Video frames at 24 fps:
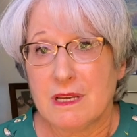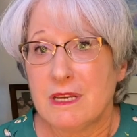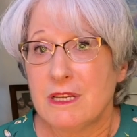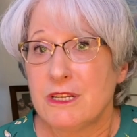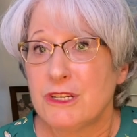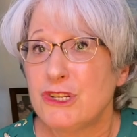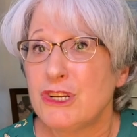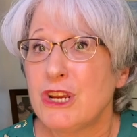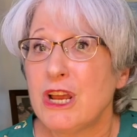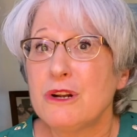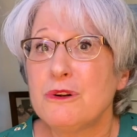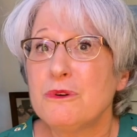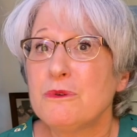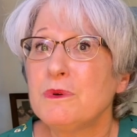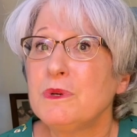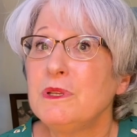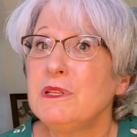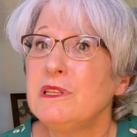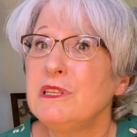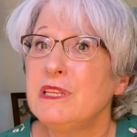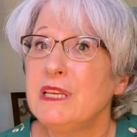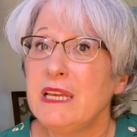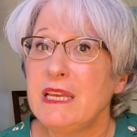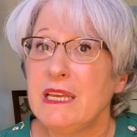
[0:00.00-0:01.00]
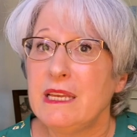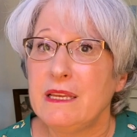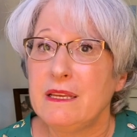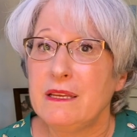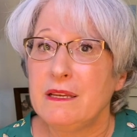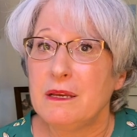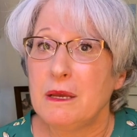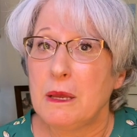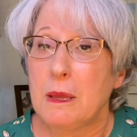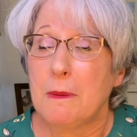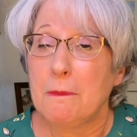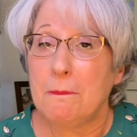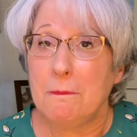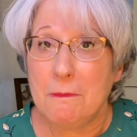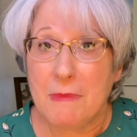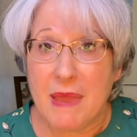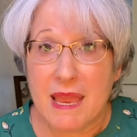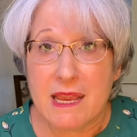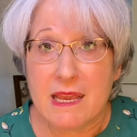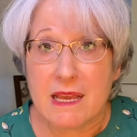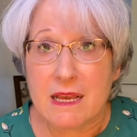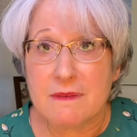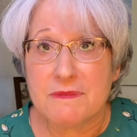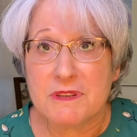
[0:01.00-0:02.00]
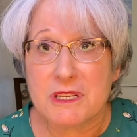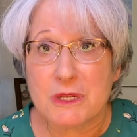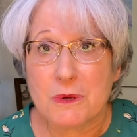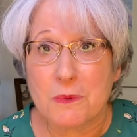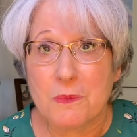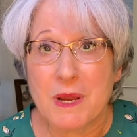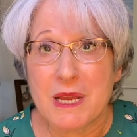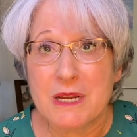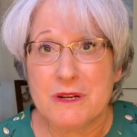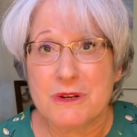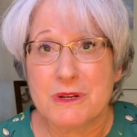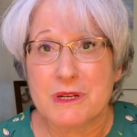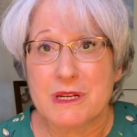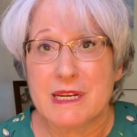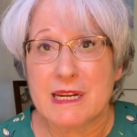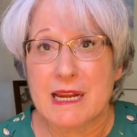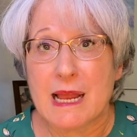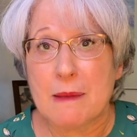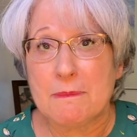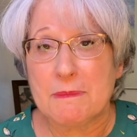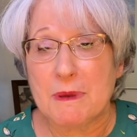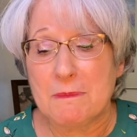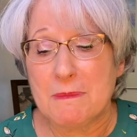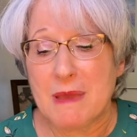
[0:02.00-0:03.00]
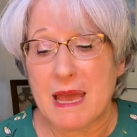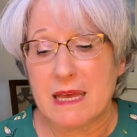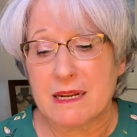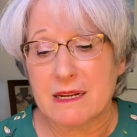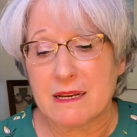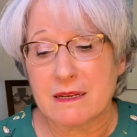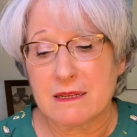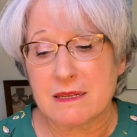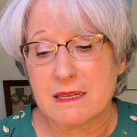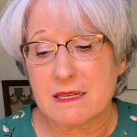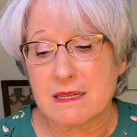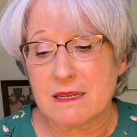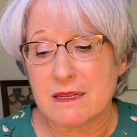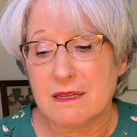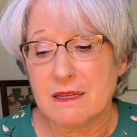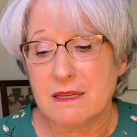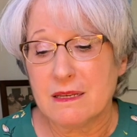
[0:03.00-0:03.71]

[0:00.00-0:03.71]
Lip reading: General Lee may have surrendered at Appomattox,